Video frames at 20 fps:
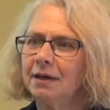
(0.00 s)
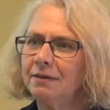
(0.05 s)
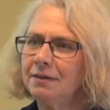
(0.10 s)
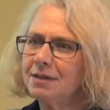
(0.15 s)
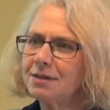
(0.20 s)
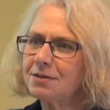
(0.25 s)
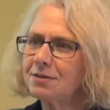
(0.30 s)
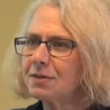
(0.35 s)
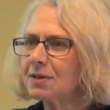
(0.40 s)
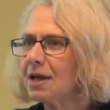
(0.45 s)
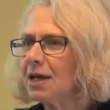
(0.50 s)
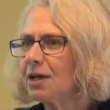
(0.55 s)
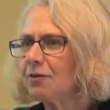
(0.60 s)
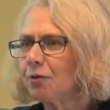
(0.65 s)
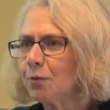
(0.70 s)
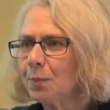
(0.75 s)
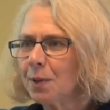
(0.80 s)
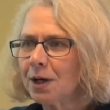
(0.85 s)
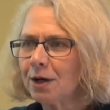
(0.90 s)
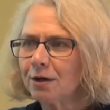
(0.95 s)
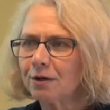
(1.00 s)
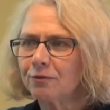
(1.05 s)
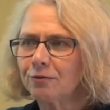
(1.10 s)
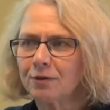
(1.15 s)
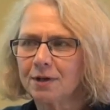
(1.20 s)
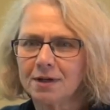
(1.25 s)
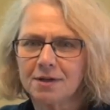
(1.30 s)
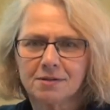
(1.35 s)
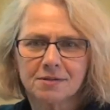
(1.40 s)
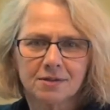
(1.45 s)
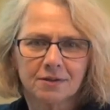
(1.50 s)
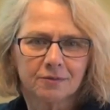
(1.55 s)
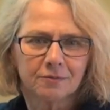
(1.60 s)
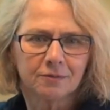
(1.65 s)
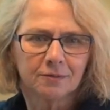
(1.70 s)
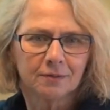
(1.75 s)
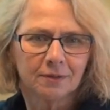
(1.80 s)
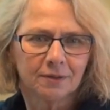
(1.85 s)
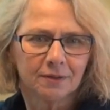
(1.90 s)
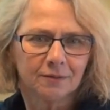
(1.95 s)
and this is kind of a paraphrase
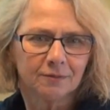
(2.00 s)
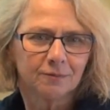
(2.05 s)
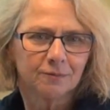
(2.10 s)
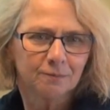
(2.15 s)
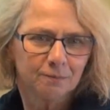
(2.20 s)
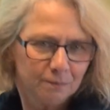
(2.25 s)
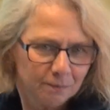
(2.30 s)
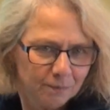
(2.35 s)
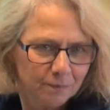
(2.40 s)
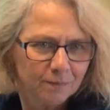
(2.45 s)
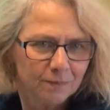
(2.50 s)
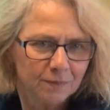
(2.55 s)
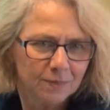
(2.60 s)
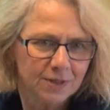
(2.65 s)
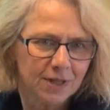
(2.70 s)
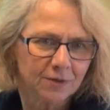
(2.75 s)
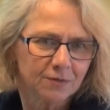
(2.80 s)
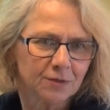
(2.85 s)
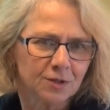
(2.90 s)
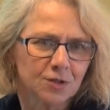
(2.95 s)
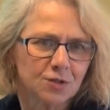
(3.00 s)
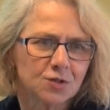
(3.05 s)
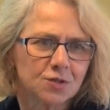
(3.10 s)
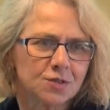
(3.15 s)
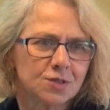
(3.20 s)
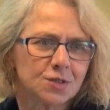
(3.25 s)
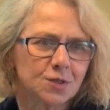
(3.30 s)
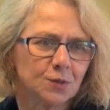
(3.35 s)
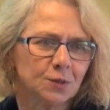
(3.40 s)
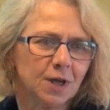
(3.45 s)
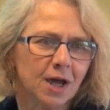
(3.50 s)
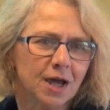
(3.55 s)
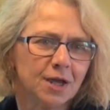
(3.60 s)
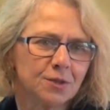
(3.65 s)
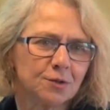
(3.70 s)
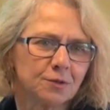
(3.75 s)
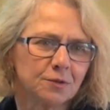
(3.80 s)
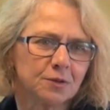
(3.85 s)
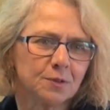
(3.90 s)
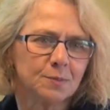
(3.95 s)
of, of definitions. So
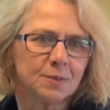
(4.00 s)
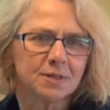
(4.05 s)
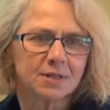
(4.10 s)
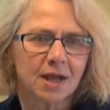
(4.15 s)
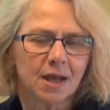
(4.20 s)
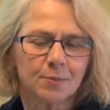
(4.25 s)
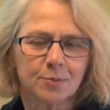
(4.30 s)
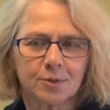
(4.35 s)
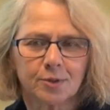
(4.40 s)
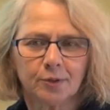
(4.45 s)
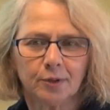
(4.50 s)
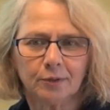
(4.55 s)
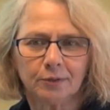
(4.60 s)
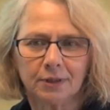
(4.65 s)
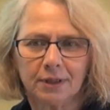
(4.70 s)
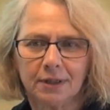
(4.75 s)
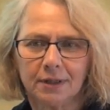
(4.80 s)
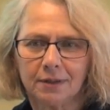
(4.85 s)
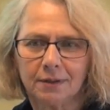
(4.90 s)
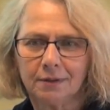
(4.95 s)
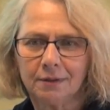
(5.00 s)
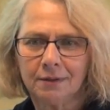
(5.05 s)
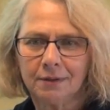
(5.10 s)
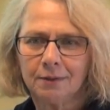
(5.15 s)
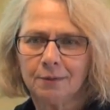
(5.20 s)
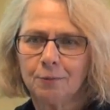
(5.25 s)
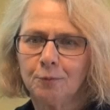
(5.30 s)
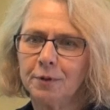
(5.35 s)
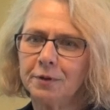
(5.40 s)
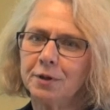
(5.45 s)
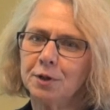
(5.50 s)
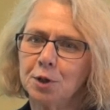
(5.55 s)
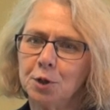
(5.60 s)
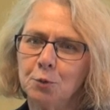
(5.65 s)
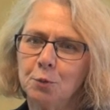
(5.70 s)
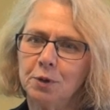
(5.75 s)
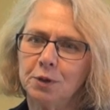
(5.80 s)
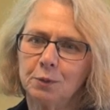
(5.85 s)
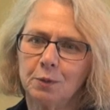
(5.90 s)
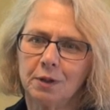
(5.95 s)
neither of them is absolutely one that
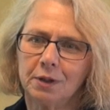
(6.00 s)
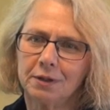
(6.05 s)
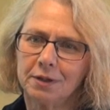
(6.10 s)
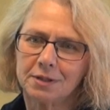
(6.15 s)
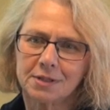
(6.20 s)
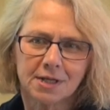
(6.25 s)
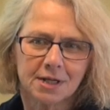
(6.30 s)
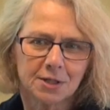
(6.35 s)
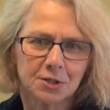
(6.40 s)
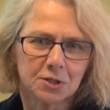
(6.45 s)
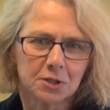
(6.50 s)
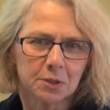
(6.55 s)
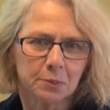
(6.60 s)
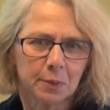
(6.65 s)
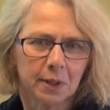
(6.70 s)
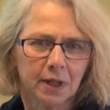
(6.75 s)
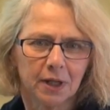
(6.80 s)
you would want to take to the